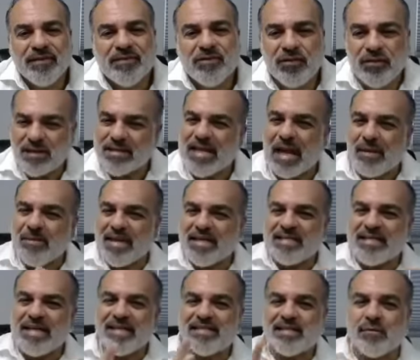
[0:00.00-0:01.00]
So does that make
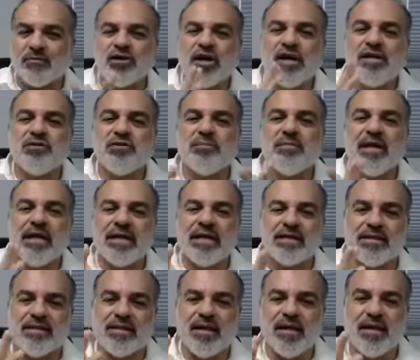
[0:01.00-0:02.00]
sense? I'm trying to make it,
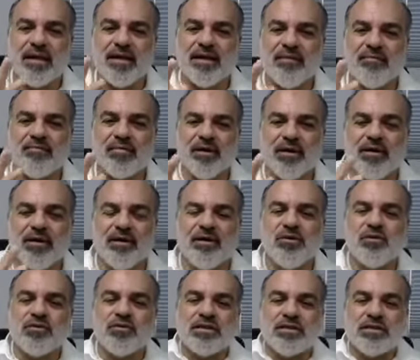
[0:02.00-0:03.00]
you
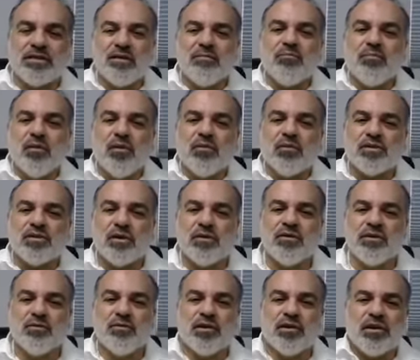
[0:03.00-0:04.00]
know, simple, so
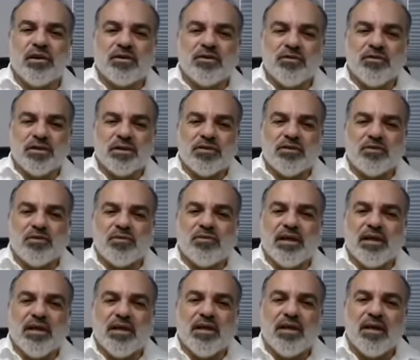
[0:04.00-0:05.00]
that we're not using too
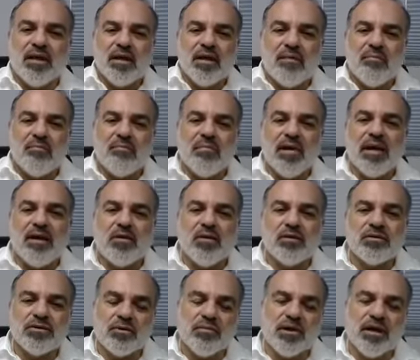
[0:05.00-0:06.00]
many medical
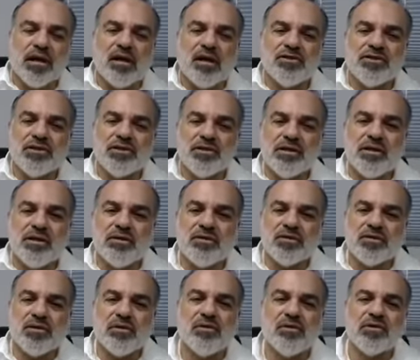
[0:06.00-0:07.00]
terminologies here
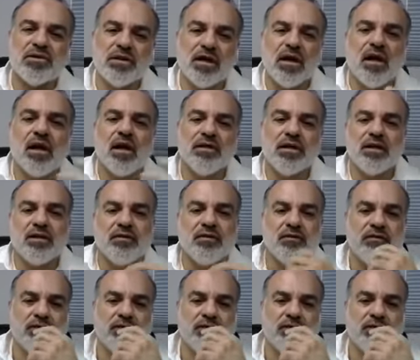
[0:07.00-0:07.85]
to lose the audience.